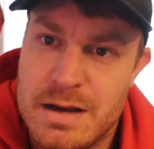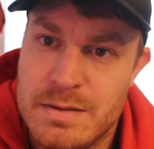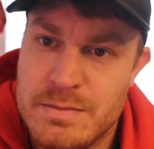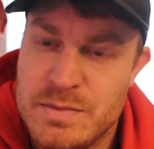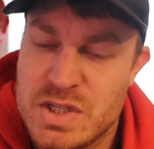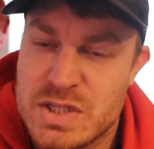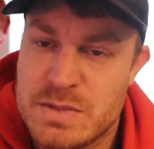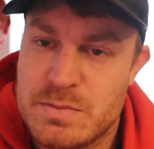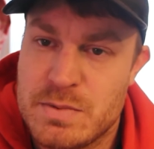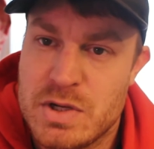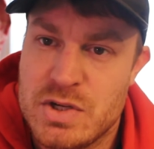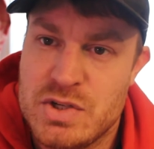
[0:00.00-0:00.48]

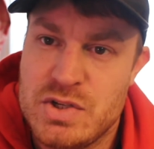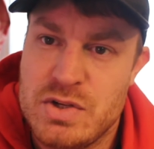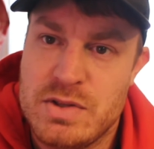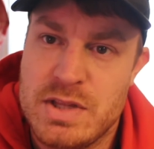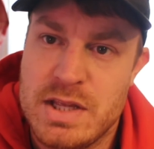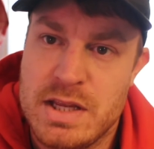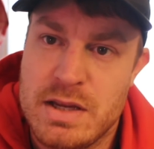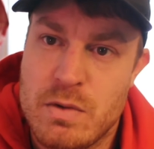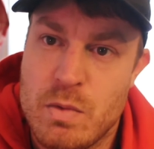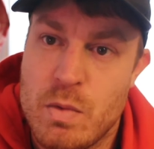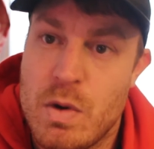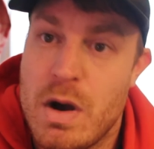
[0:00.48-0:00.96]
just because you
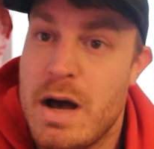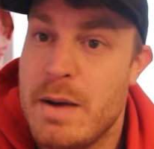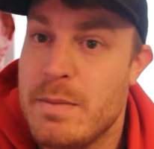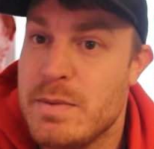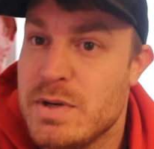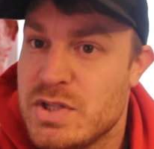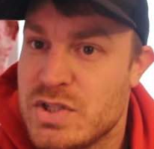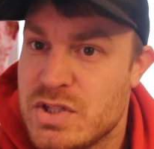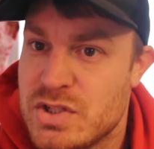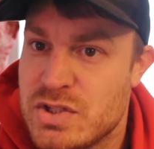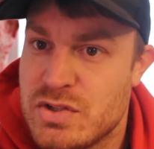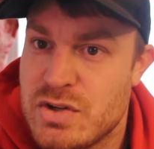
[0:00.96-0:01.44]
think, well, I'm
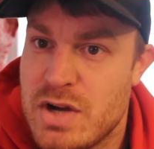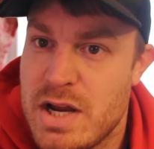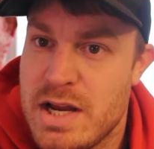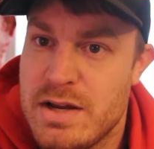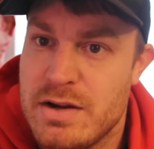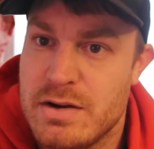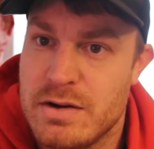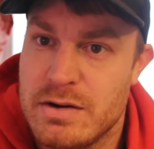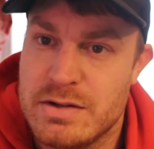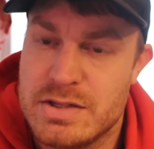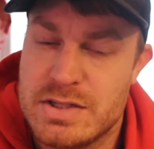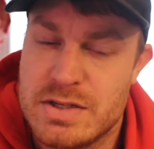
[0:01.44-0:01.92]
a
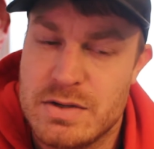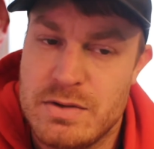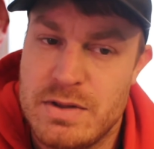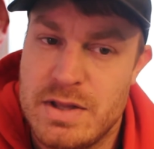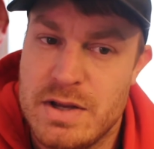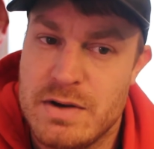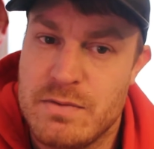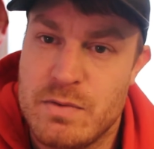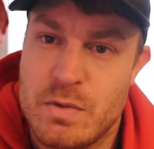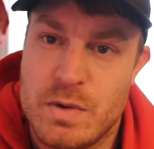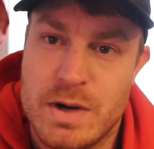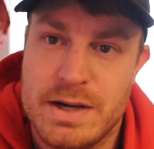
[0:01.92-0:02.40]
striker, so
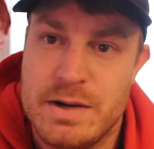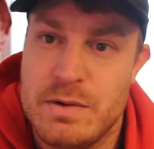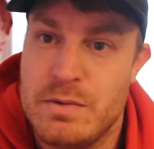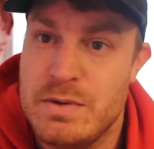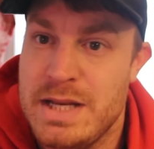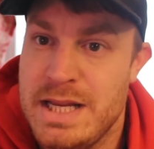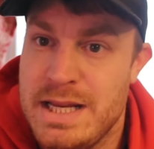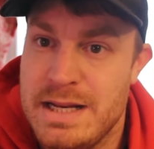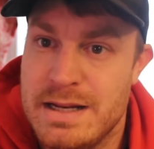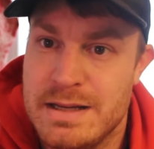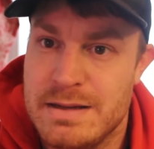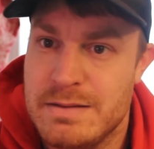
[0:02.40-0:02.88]
therefore I don't
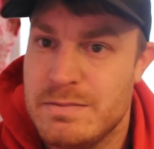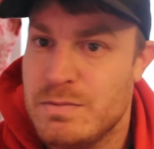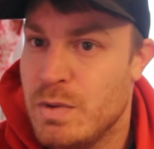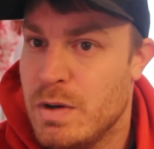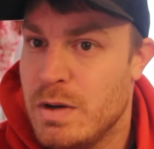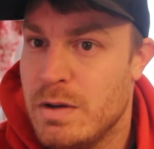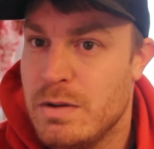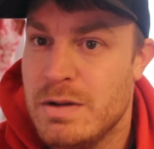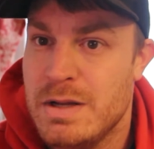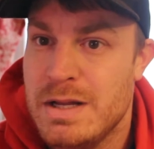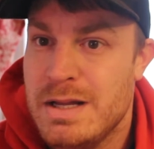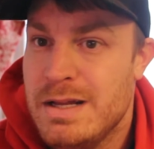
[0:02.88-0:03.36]
need it.
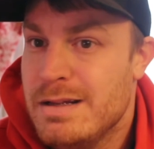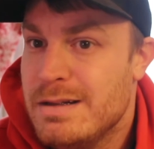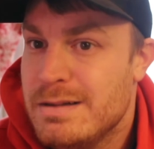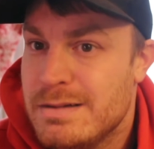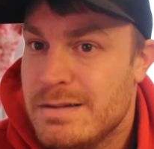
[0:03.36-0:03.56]
Well,